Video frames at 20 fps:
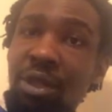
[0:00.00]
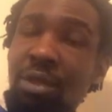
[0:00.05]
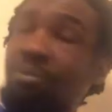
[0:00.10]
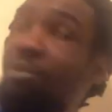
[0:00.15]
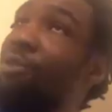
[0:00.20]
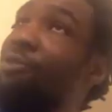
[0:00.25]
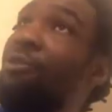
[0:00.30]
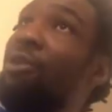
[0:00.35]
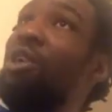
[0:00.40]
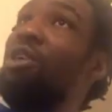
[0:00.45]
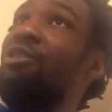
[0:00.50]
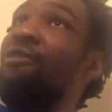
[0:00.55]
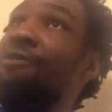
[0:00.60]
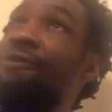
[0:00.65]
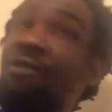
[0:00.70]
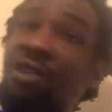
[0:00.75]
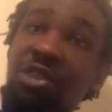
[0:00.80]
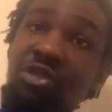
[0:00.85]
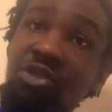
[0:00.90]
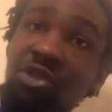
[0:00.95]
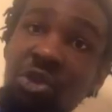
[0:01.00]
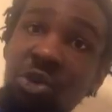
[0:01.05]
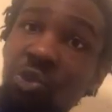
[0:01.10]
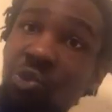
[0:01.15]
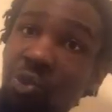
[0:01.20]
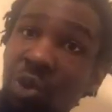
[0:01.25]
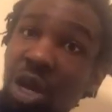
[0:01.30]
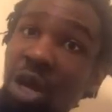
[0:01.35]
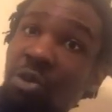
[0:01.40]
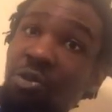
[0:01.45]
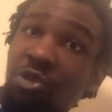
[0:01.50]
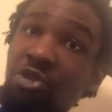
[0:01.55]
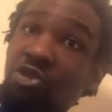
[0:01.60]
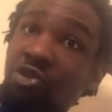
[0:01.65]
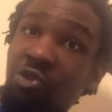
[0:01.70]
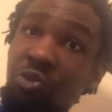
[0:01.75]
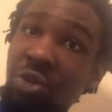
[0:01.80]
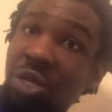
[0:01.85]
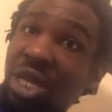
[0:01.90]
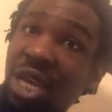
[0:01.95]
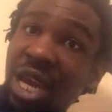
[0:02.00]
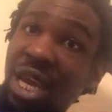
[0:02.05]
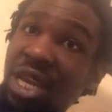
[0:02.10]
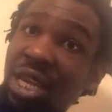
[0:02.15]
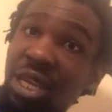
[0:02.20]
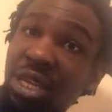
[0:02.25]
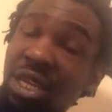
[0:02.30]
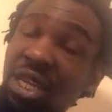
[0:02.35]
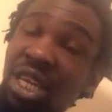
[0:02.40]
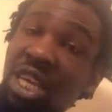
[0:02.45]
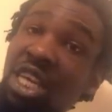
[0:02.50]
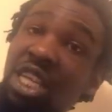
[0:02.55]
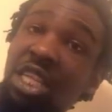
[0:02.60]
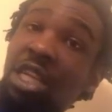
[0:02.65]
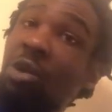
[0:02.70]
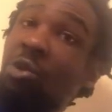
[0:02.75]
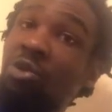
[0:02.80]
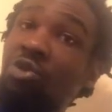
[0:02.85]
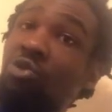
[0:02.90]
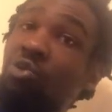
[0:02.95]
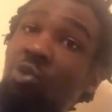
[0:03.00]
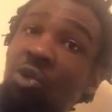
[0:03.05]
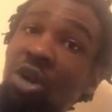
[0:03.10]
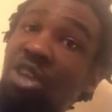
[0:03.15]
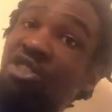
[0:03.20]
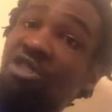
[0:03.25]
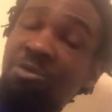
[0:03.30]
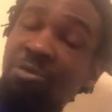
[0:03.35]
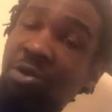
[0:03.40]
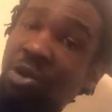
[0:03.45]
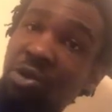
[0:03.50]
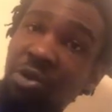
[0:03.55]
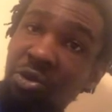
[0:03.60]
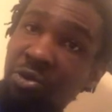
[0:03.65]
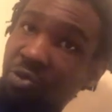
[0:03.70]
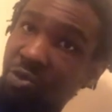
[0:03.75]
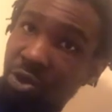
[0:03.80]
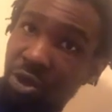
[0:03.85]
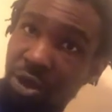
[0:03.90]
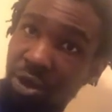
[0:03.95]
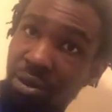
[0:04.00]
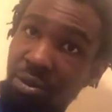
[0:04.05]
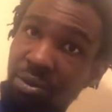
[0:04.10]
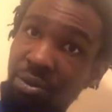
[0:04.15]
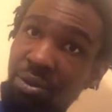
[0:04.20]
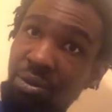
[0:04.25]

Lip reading: Before the physical realm was created, there was one spirit realm.